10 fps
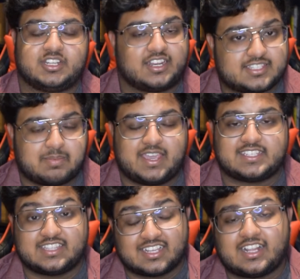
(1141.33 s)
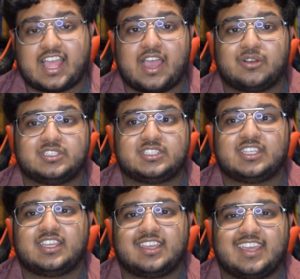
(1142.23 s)
not in space, in the clouds,
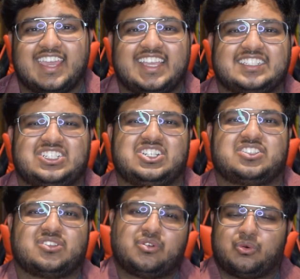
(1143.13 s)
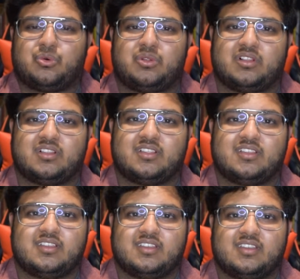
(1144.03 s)
is just cool.
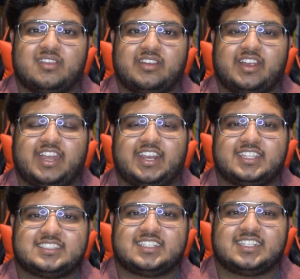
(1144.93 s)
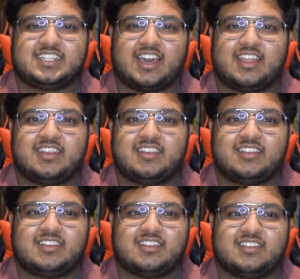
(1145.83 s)
And it isn't done
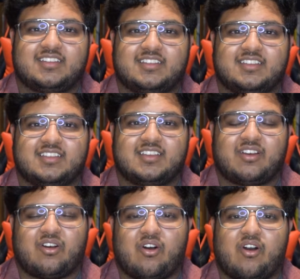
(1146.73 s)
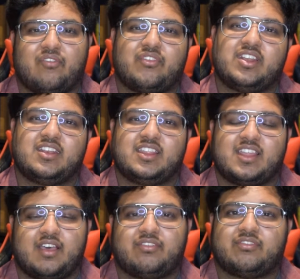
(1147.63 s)
often
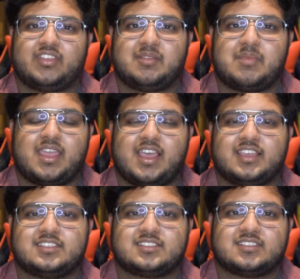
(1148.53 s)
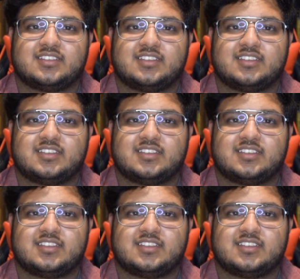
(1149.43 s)
enough in my eyes.